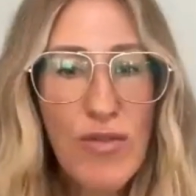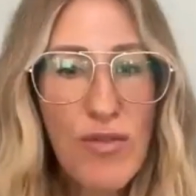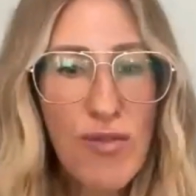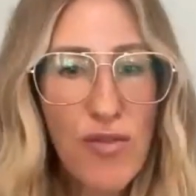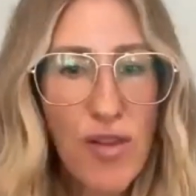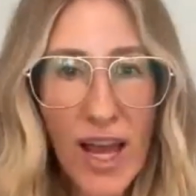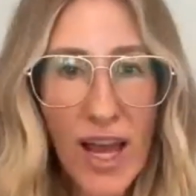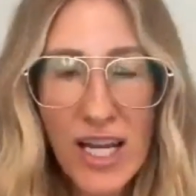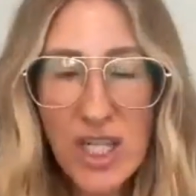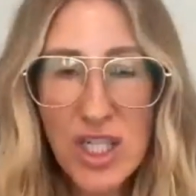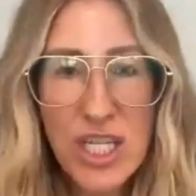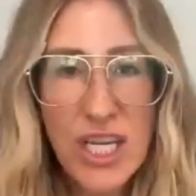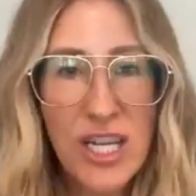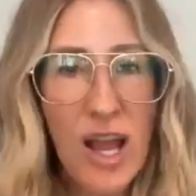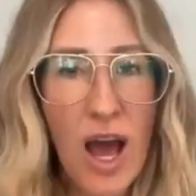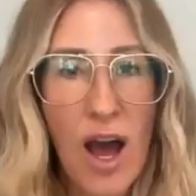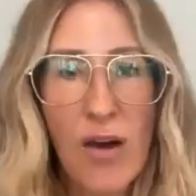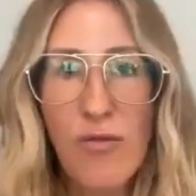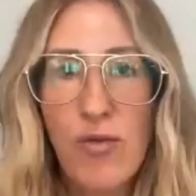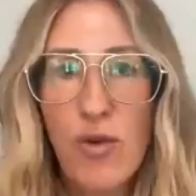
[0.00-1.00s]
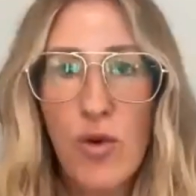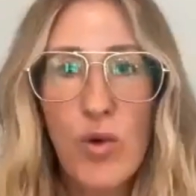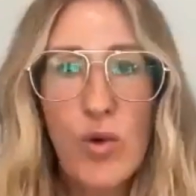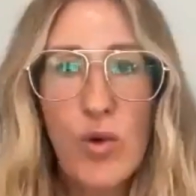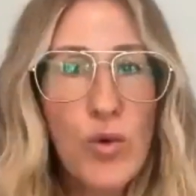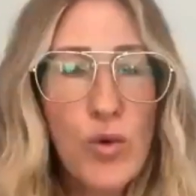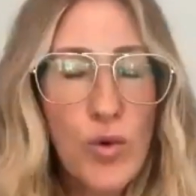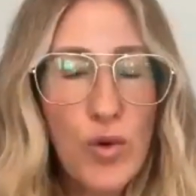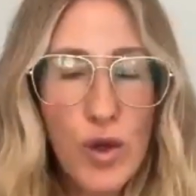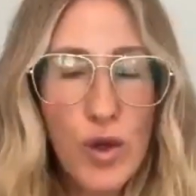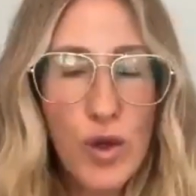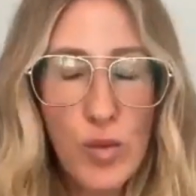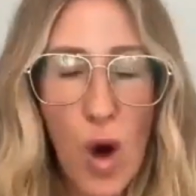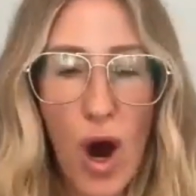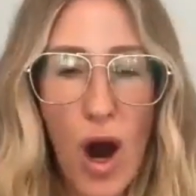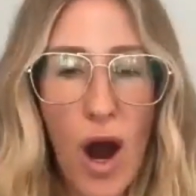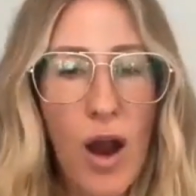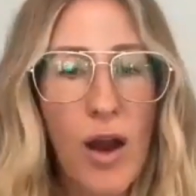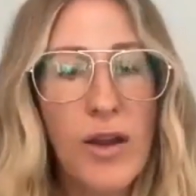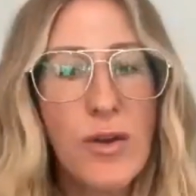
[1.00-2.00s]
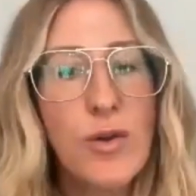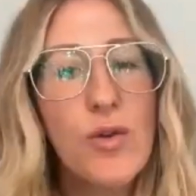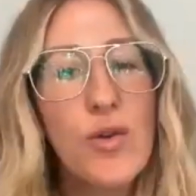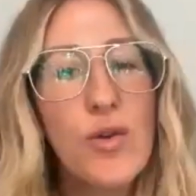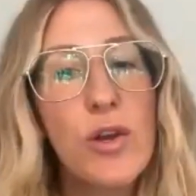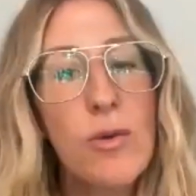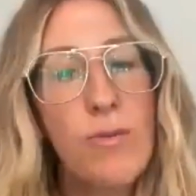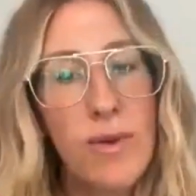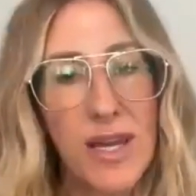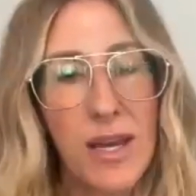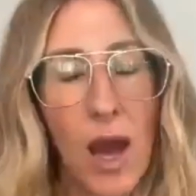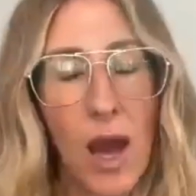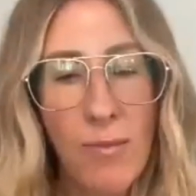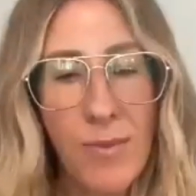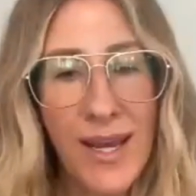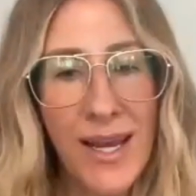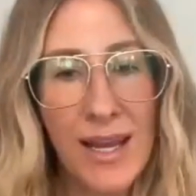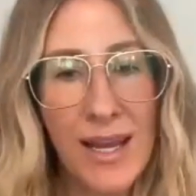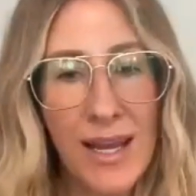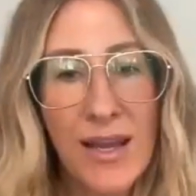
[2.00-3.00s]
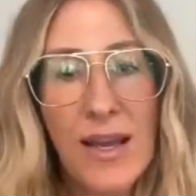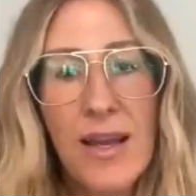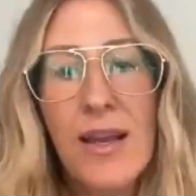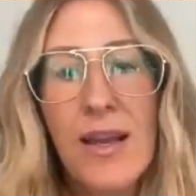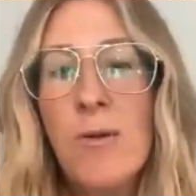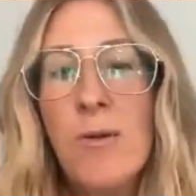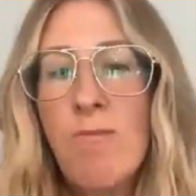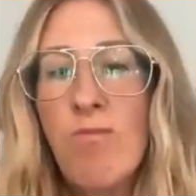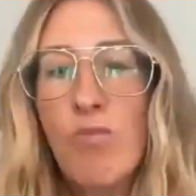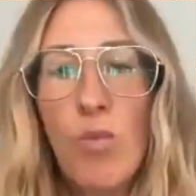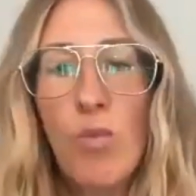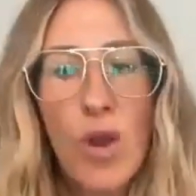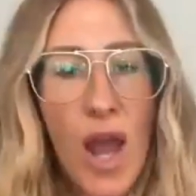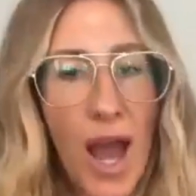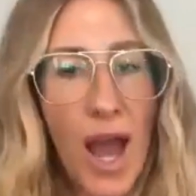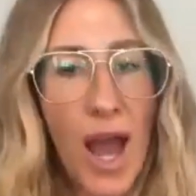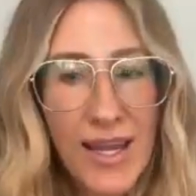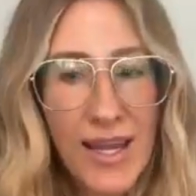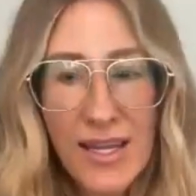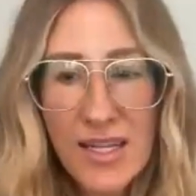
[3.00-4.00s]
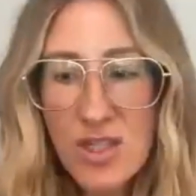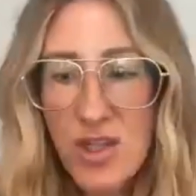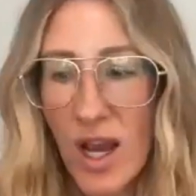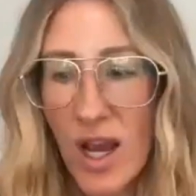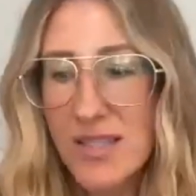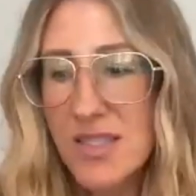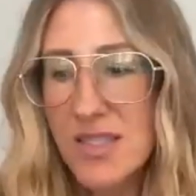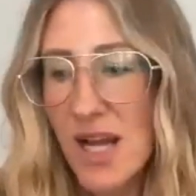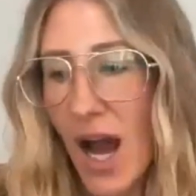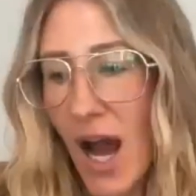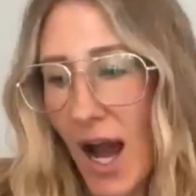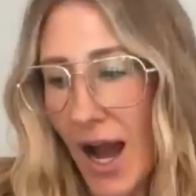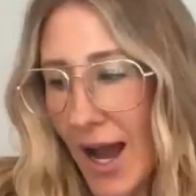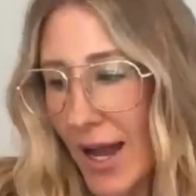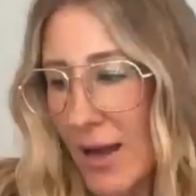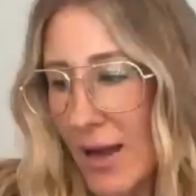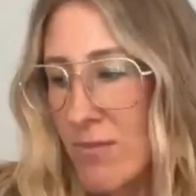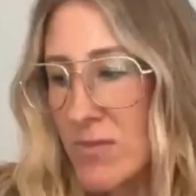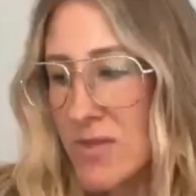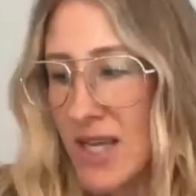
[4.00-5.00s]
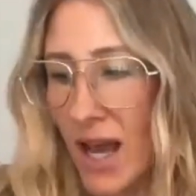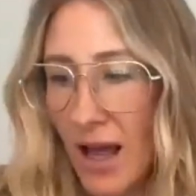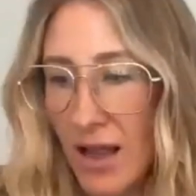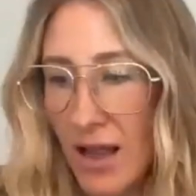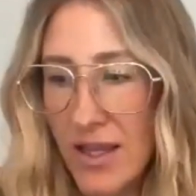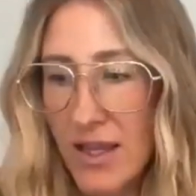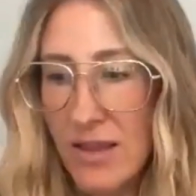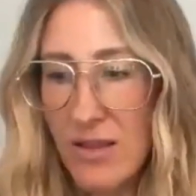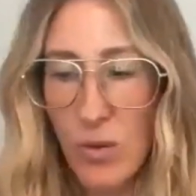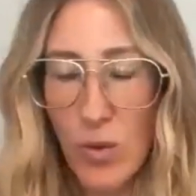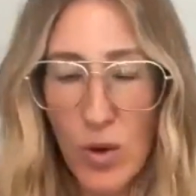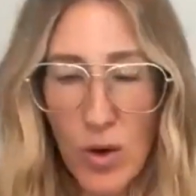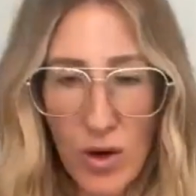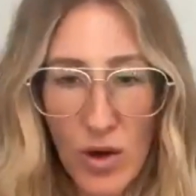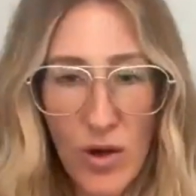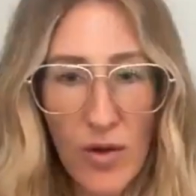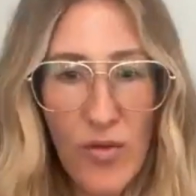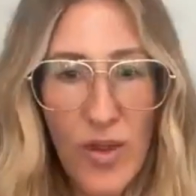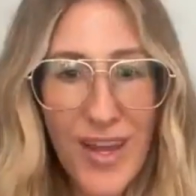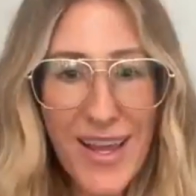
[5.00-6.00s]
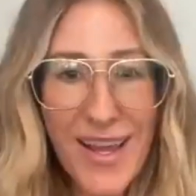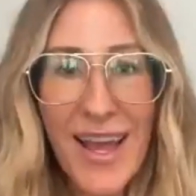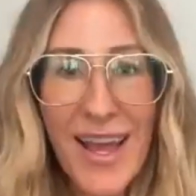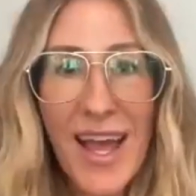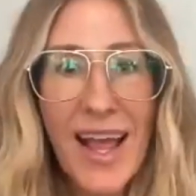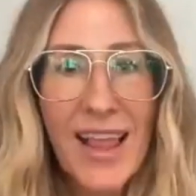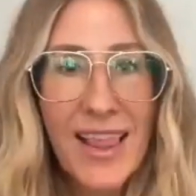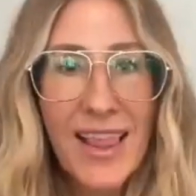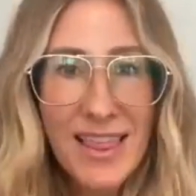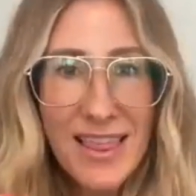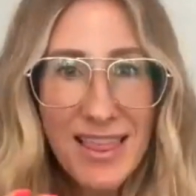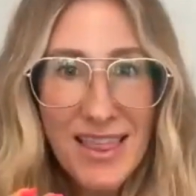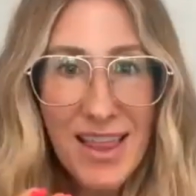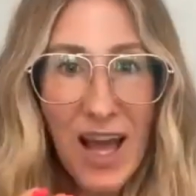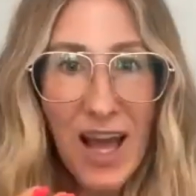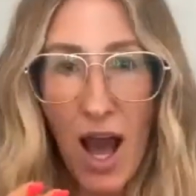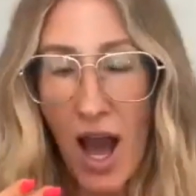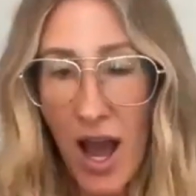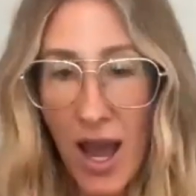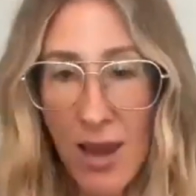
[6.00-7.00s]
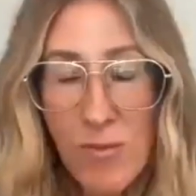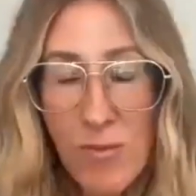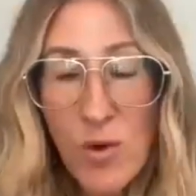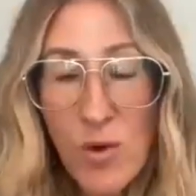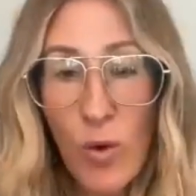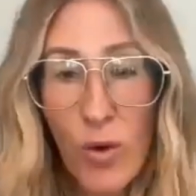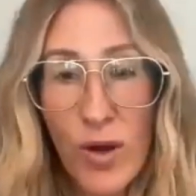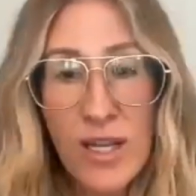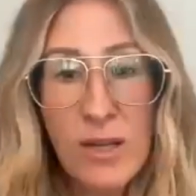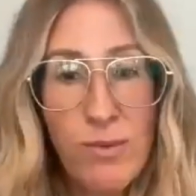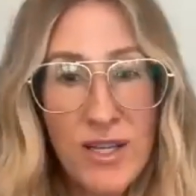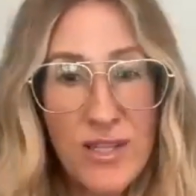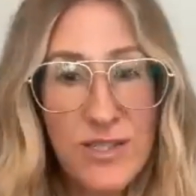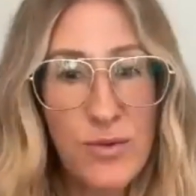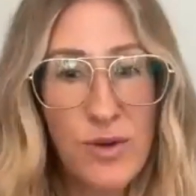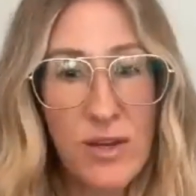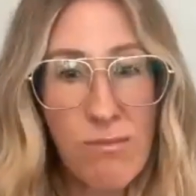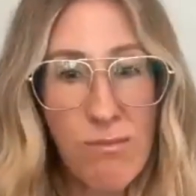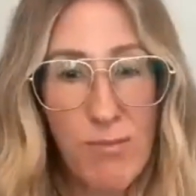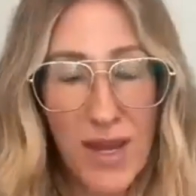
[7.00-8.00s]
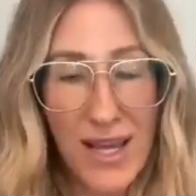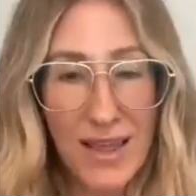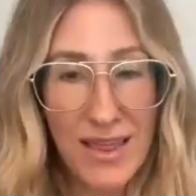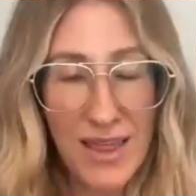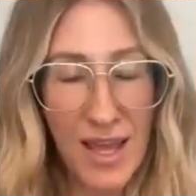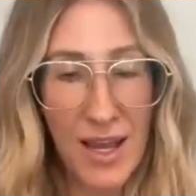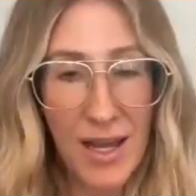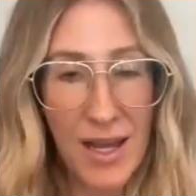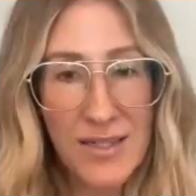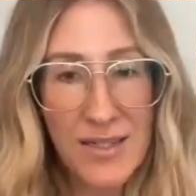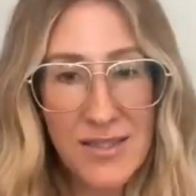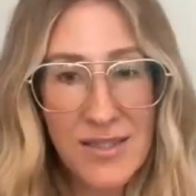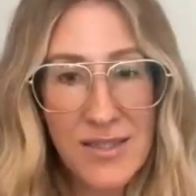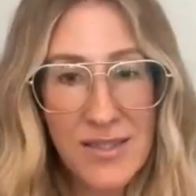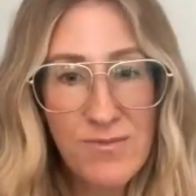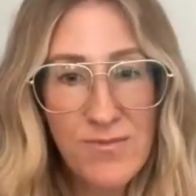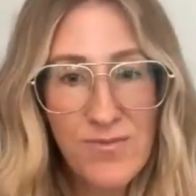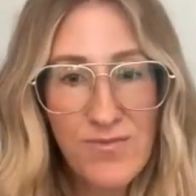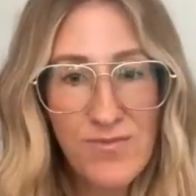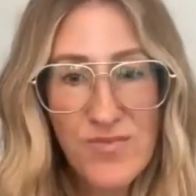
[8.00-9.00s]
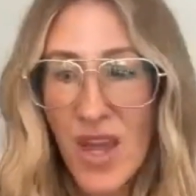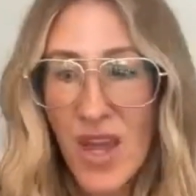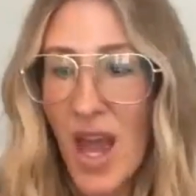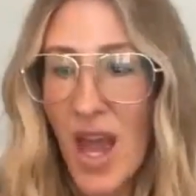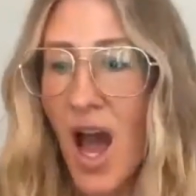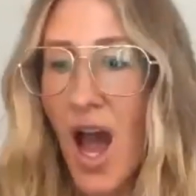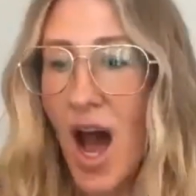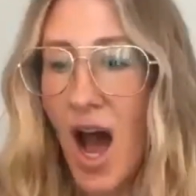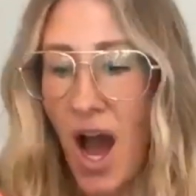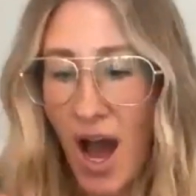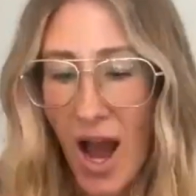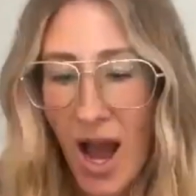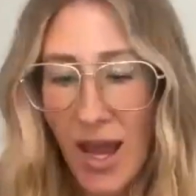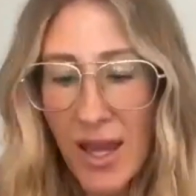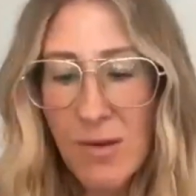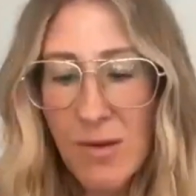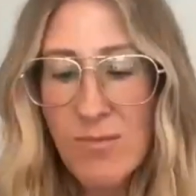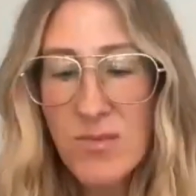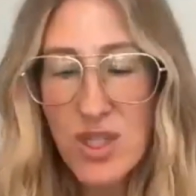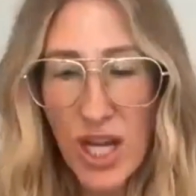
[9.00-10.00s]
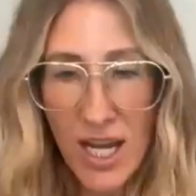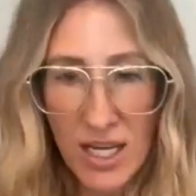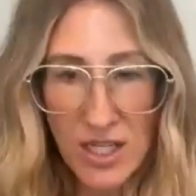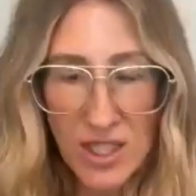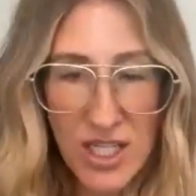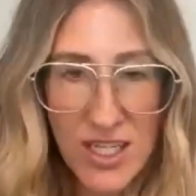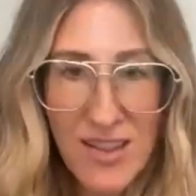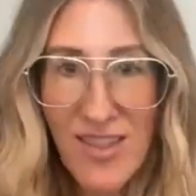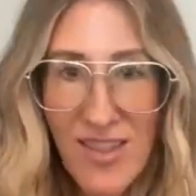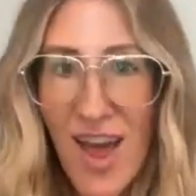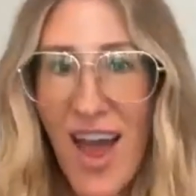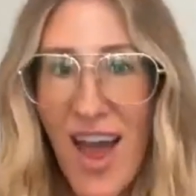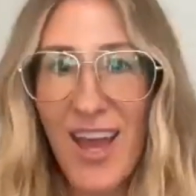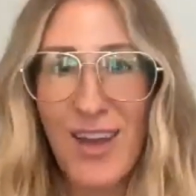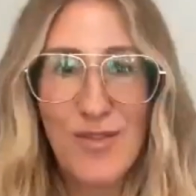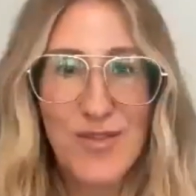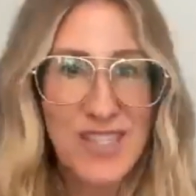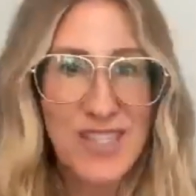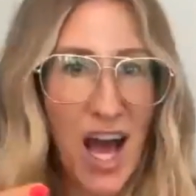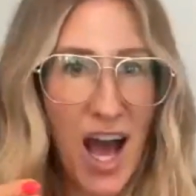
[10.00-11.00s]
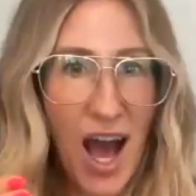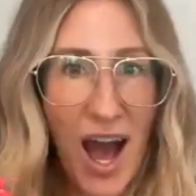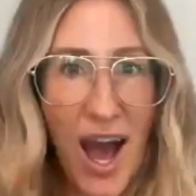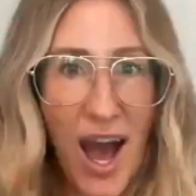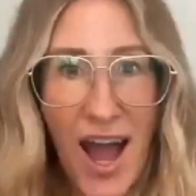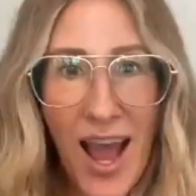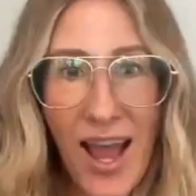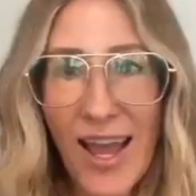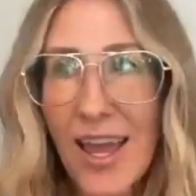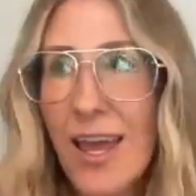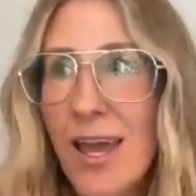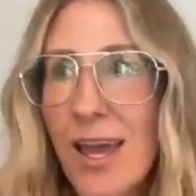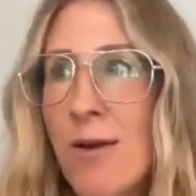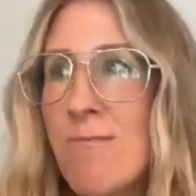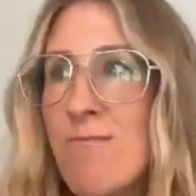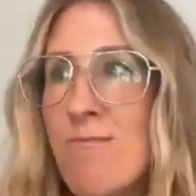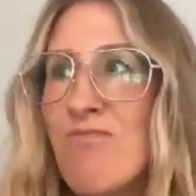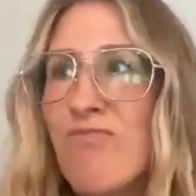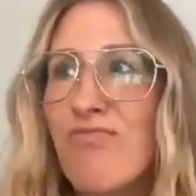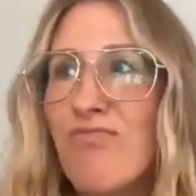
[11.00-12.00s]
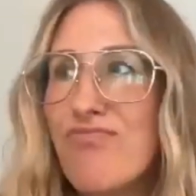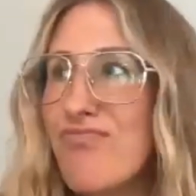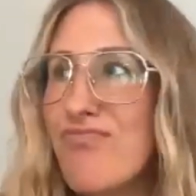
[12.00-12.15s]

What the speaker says: reflection of who you are and who you're becoming. When I get dressed, I'm telling the world, like, I'm going to be doing big things. I am changing lives. I'm